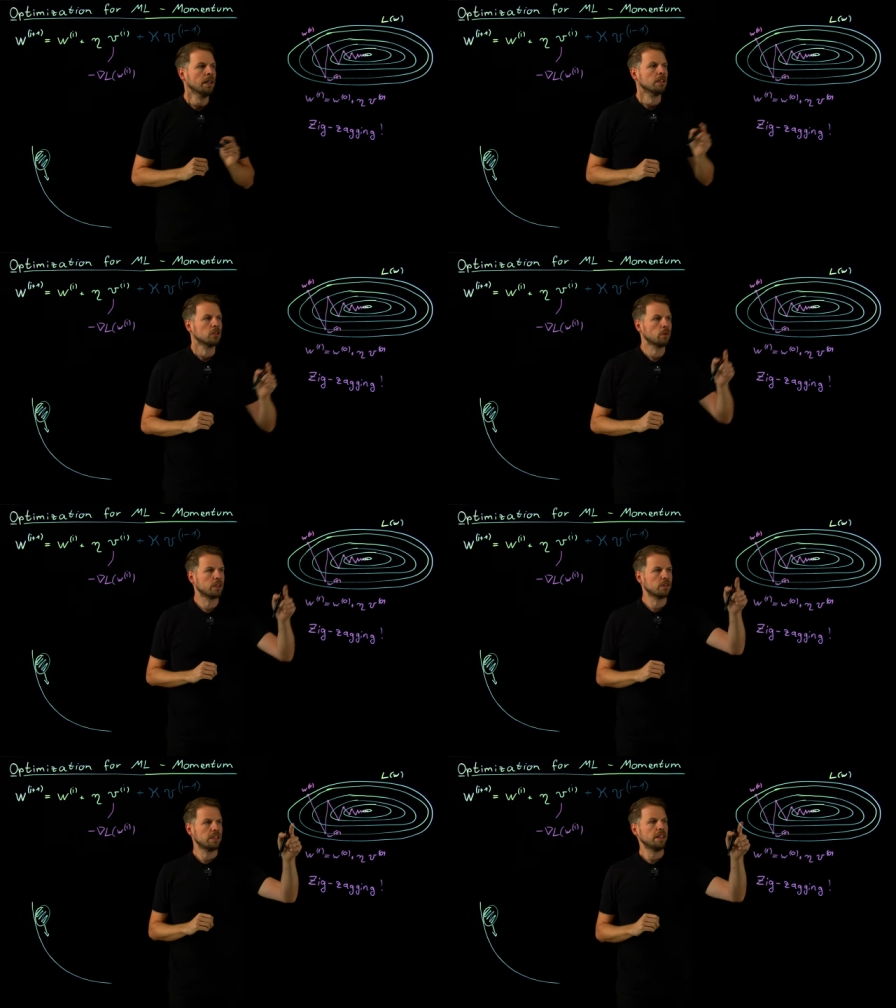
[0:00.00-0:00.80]
So what you
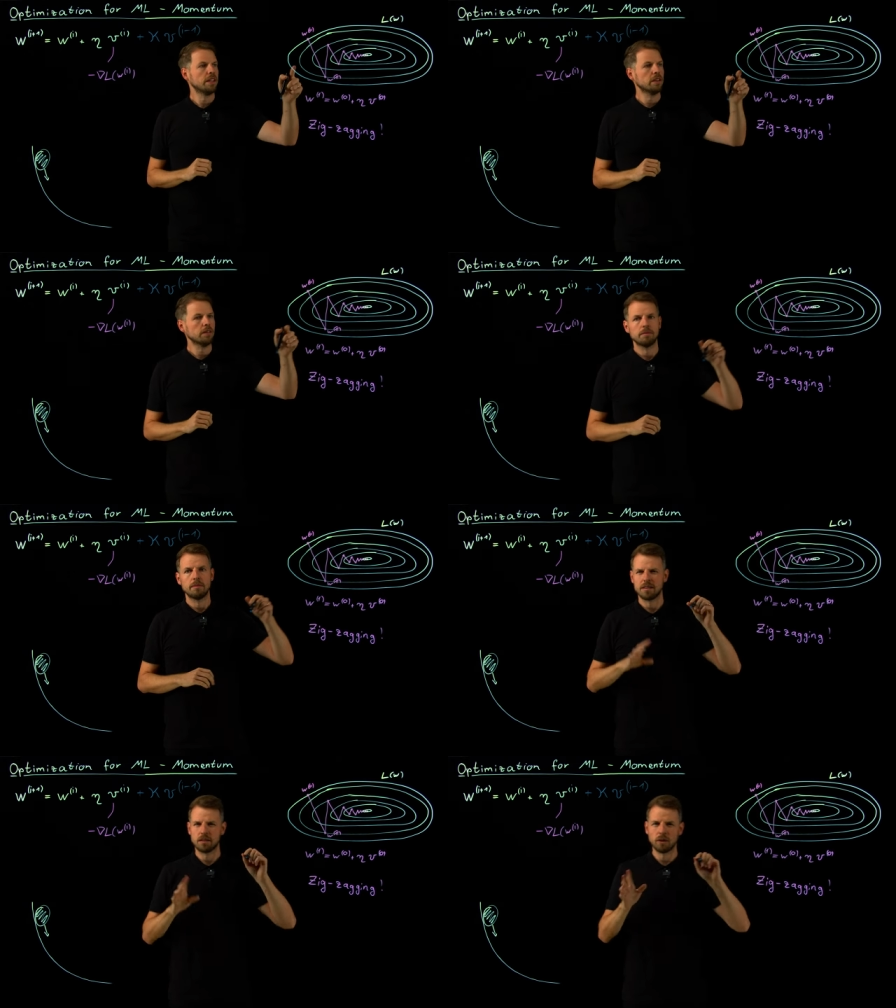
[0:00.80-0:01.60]
see here,
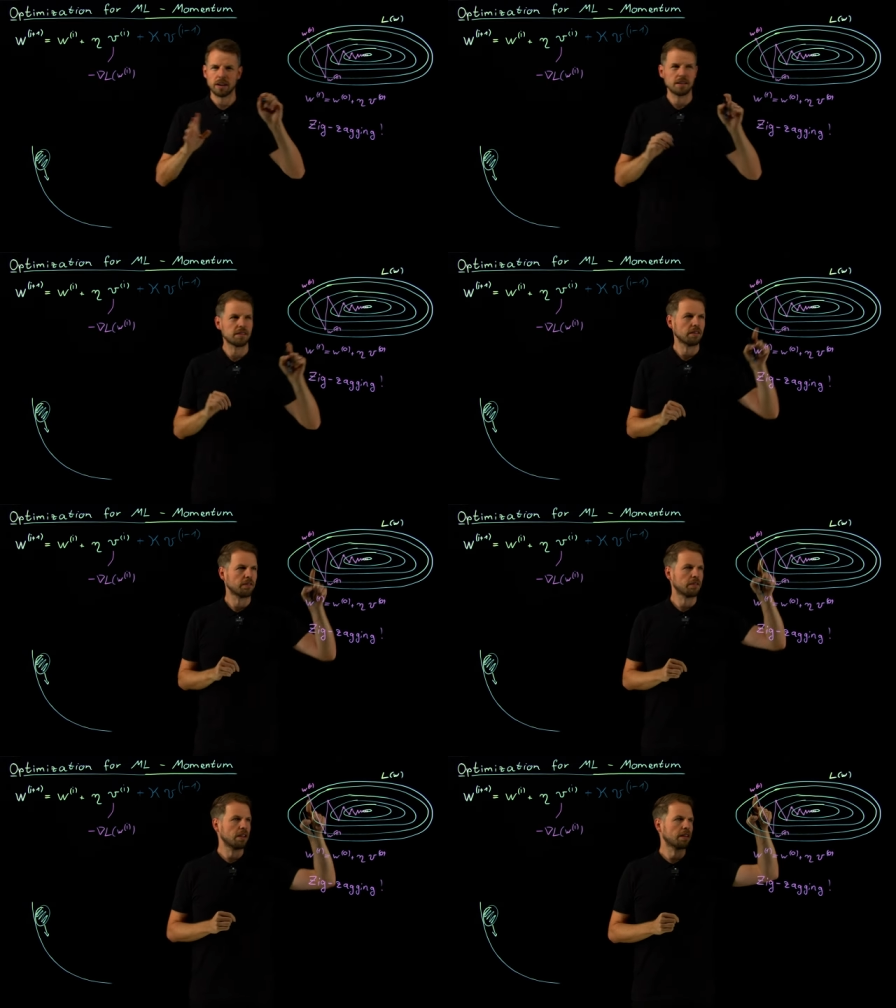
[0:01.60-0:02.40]
let's look at this
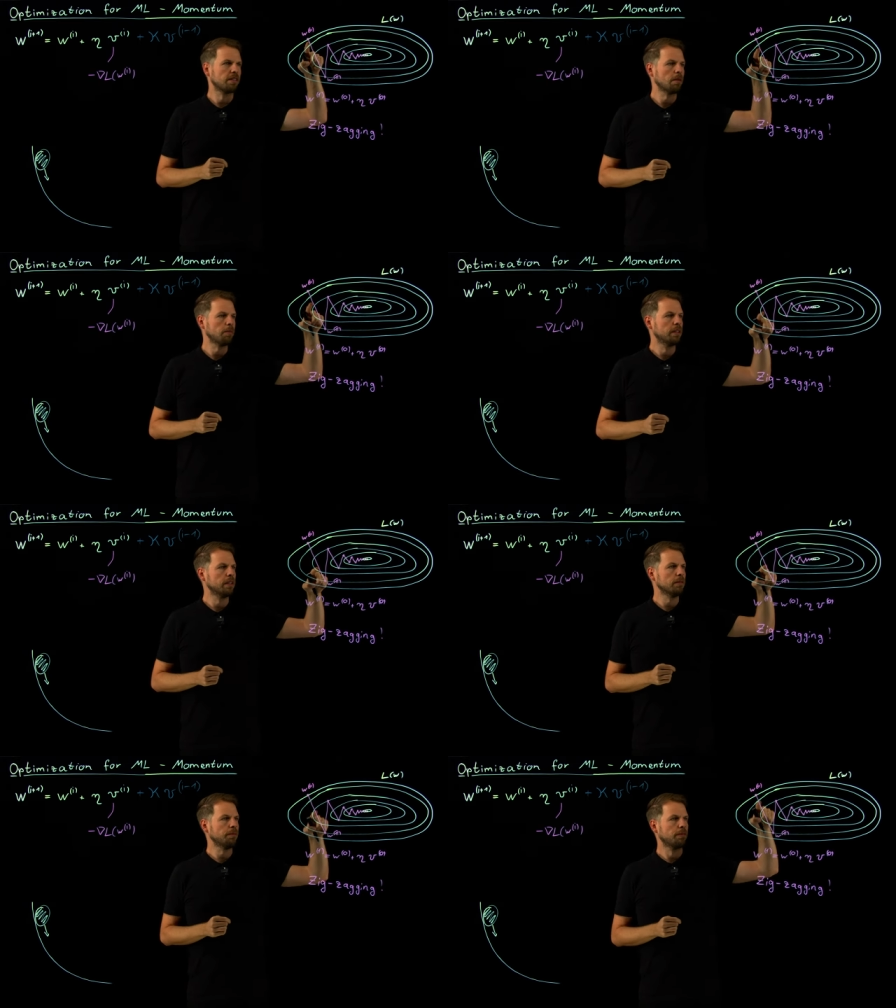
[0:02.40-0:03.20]
example
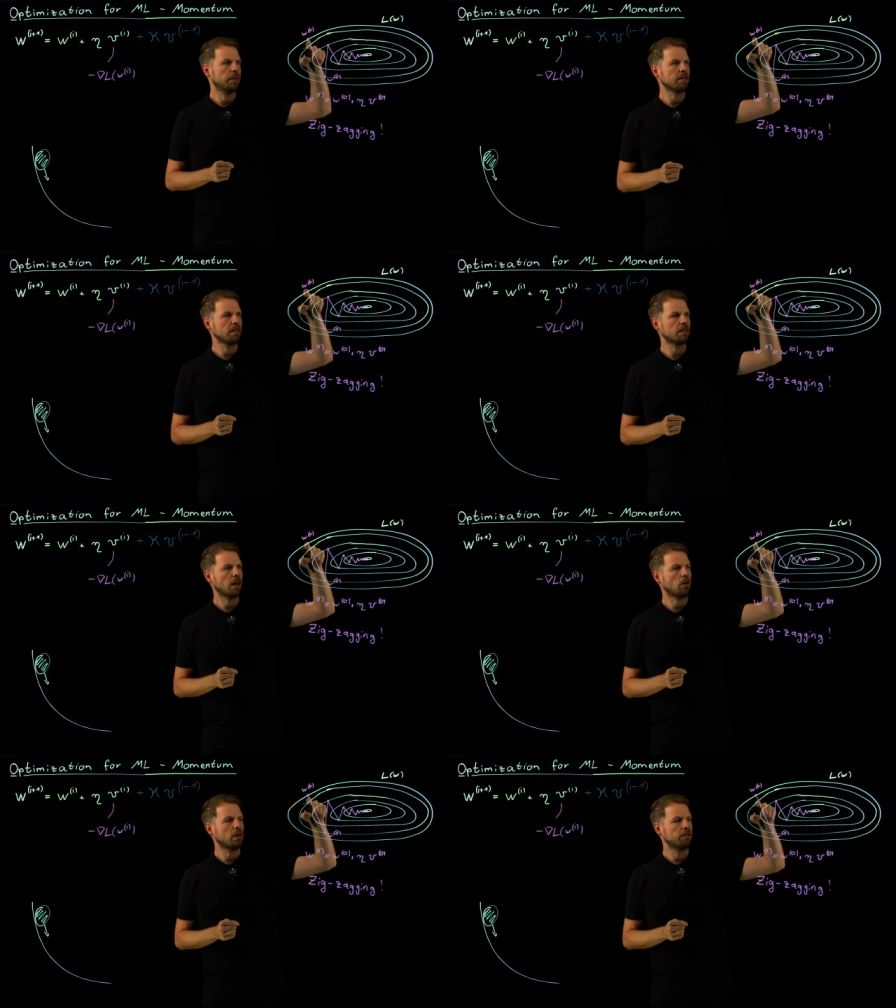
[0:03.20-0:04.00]
here. This is
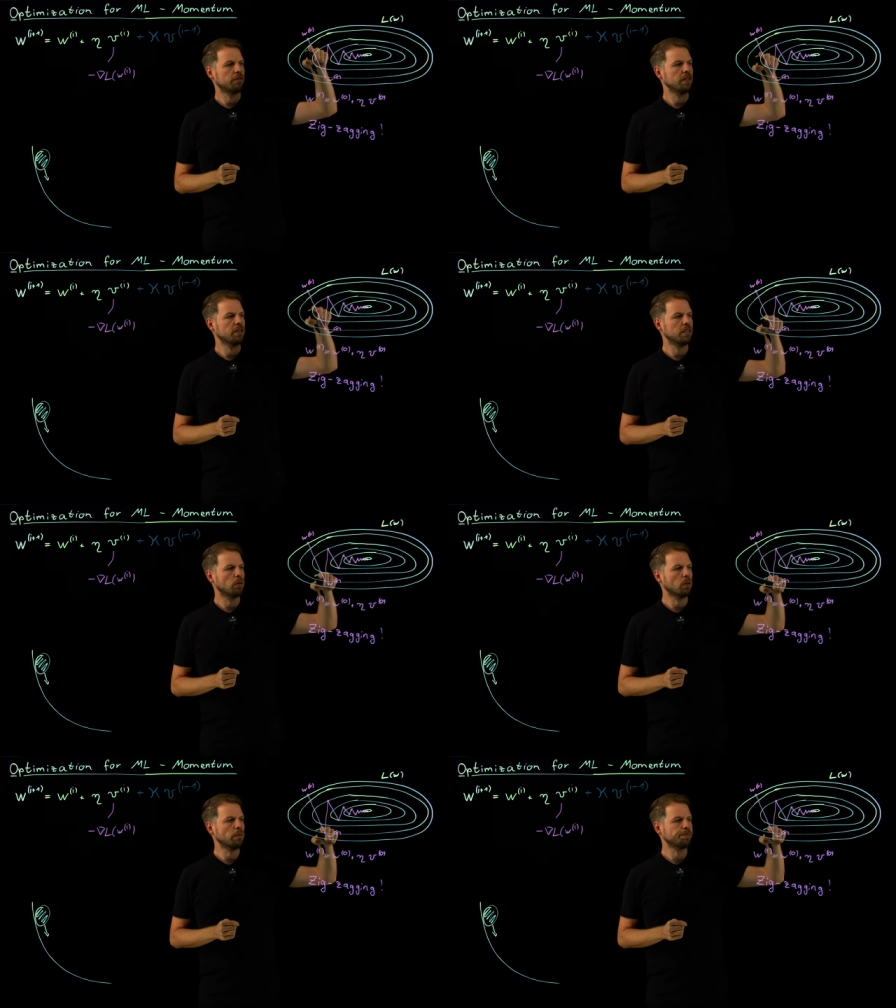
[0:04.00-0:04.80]
our V0.